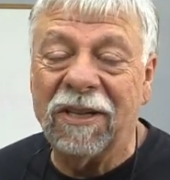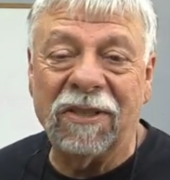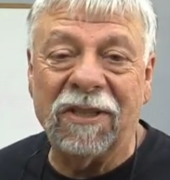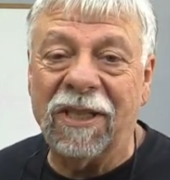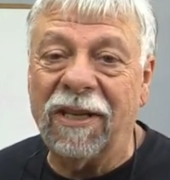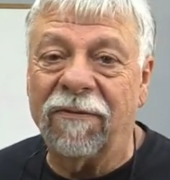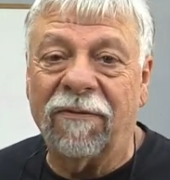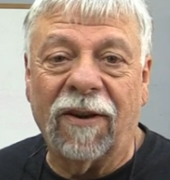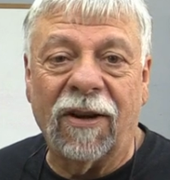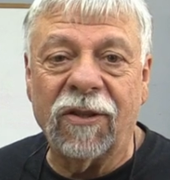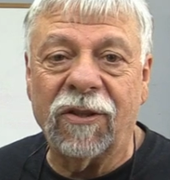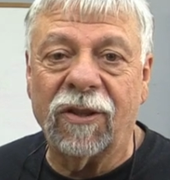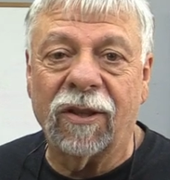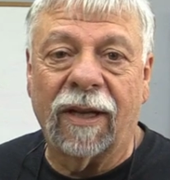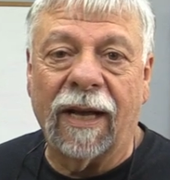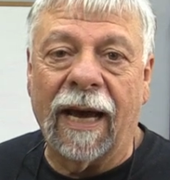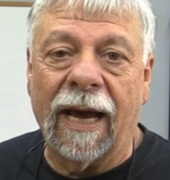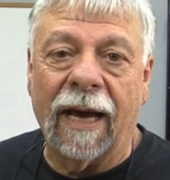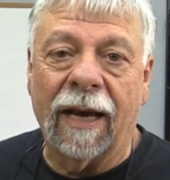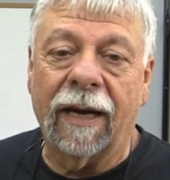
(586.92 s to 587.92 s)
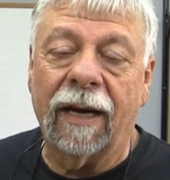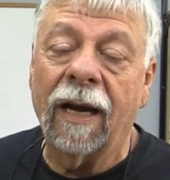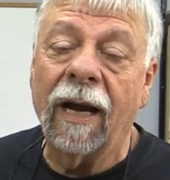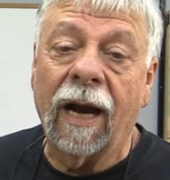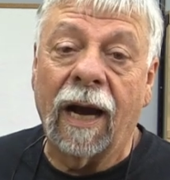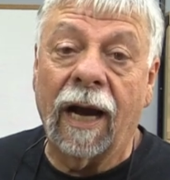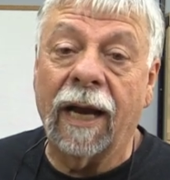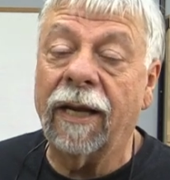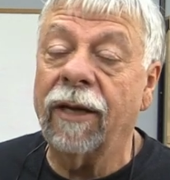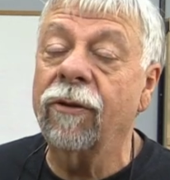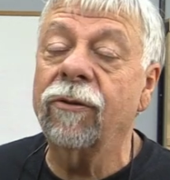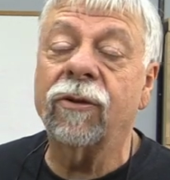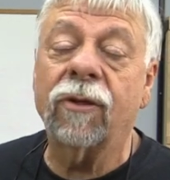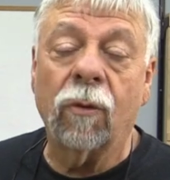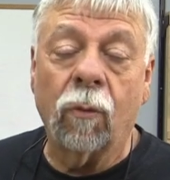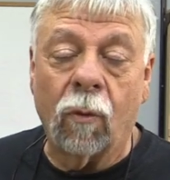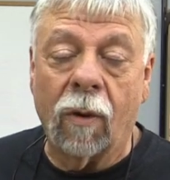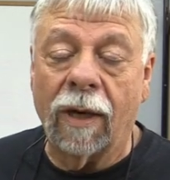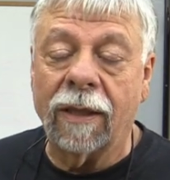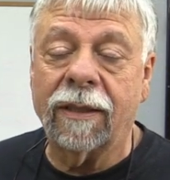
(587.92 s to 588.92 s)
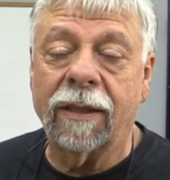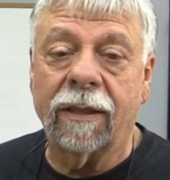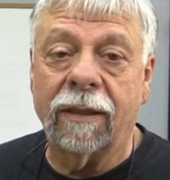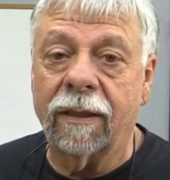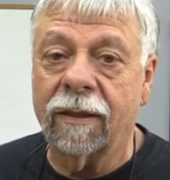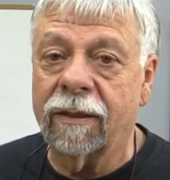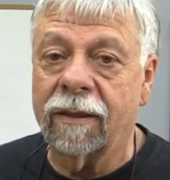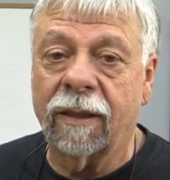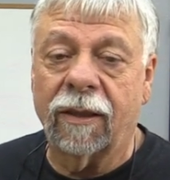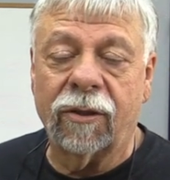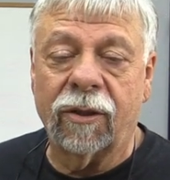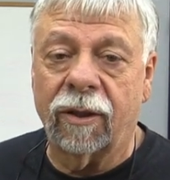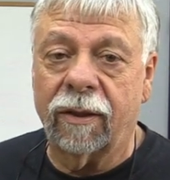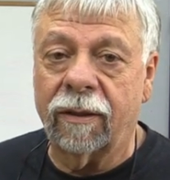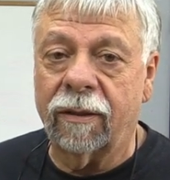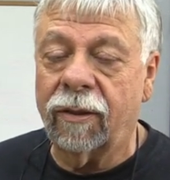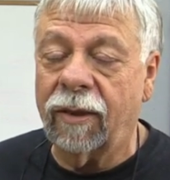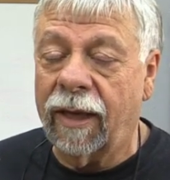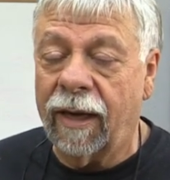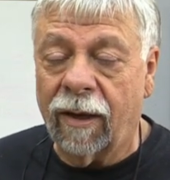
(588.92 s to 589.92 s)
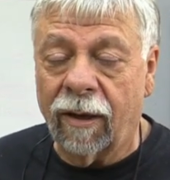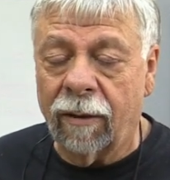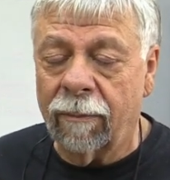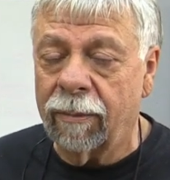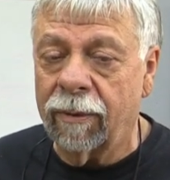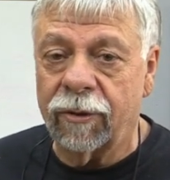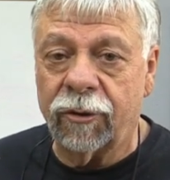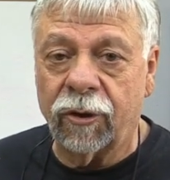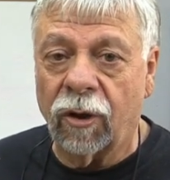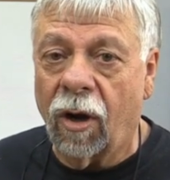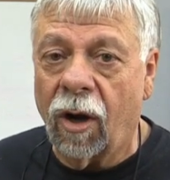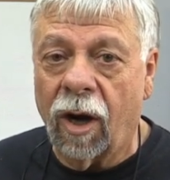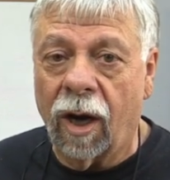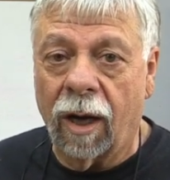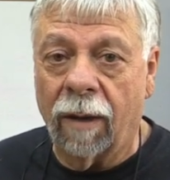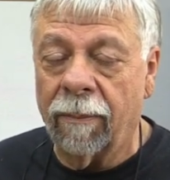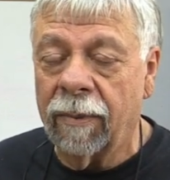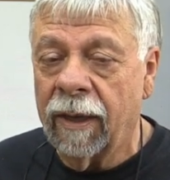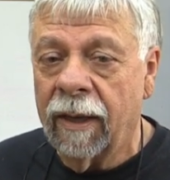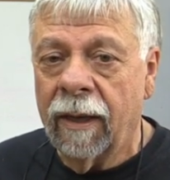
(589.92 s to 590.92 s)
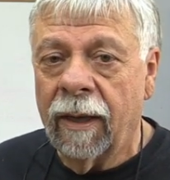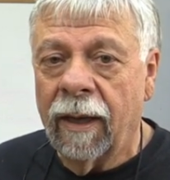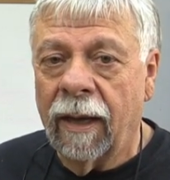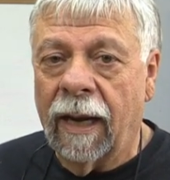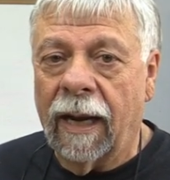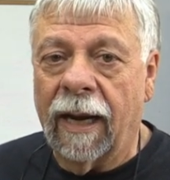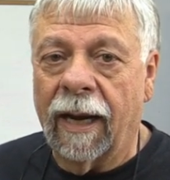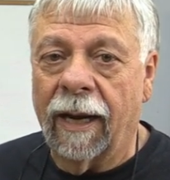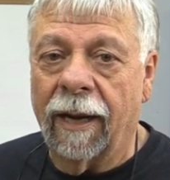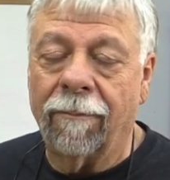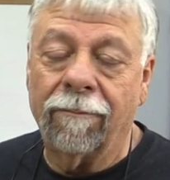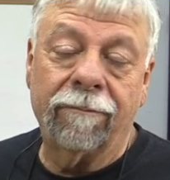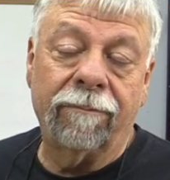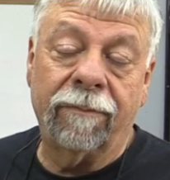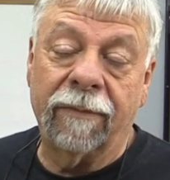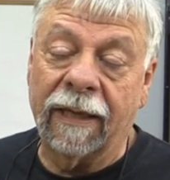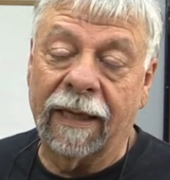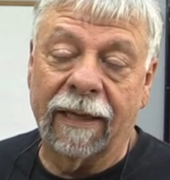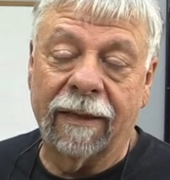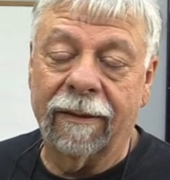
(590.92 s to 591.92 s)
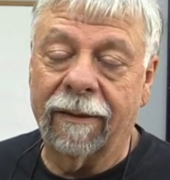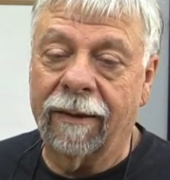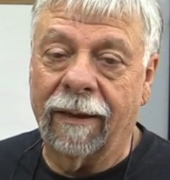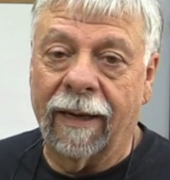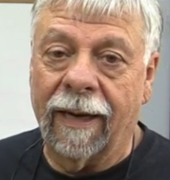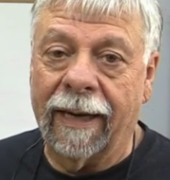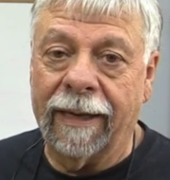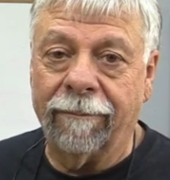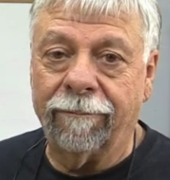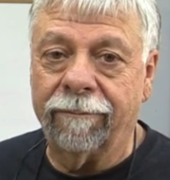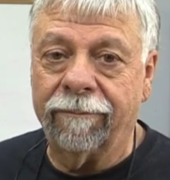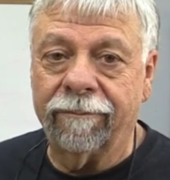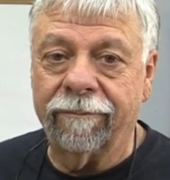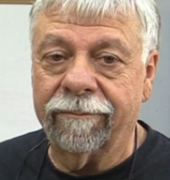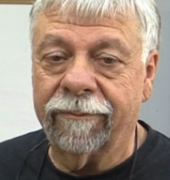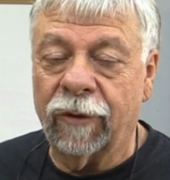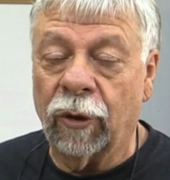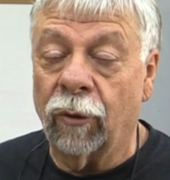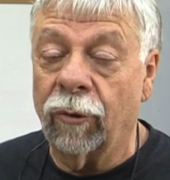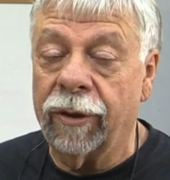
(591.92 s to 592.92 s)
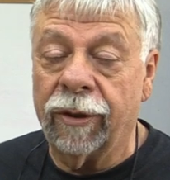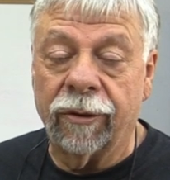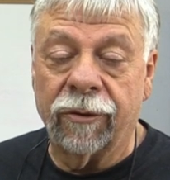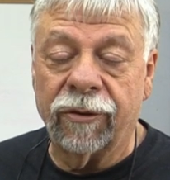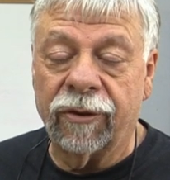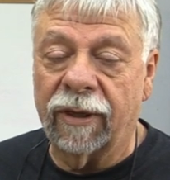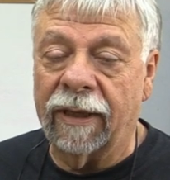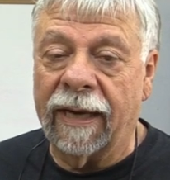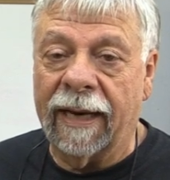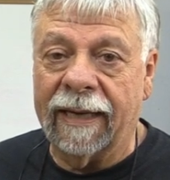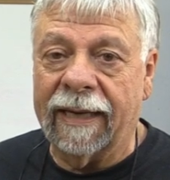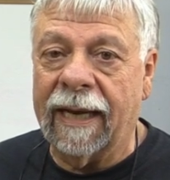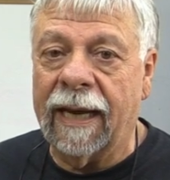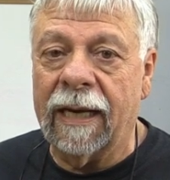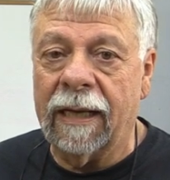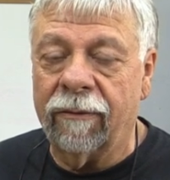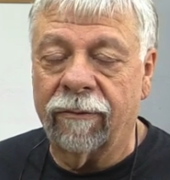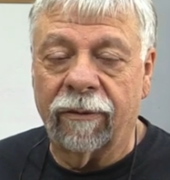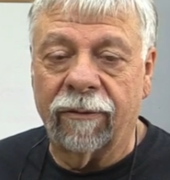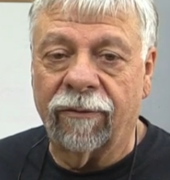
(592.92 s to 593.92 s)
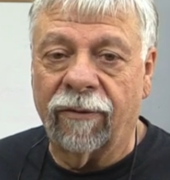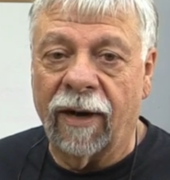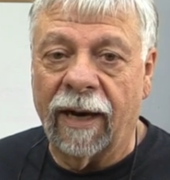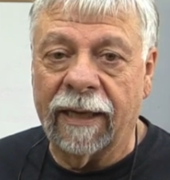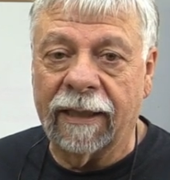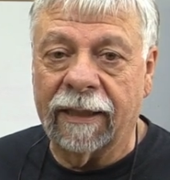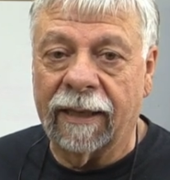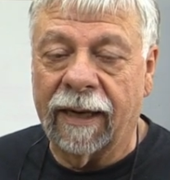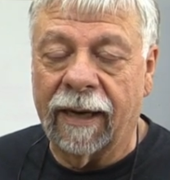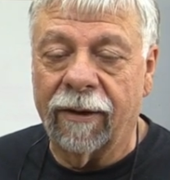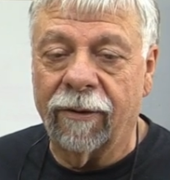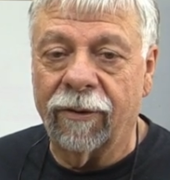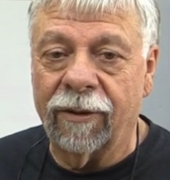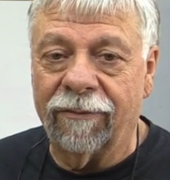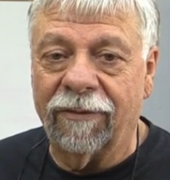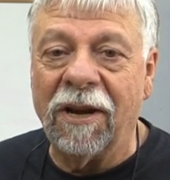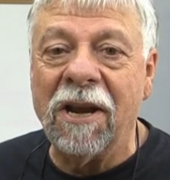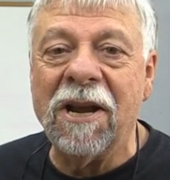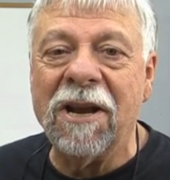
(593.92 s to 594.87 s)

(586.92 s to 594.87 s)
to see if I still had it. I used it once. It did such a terrible job um, that I don't use it, and I can't even find it. I don't even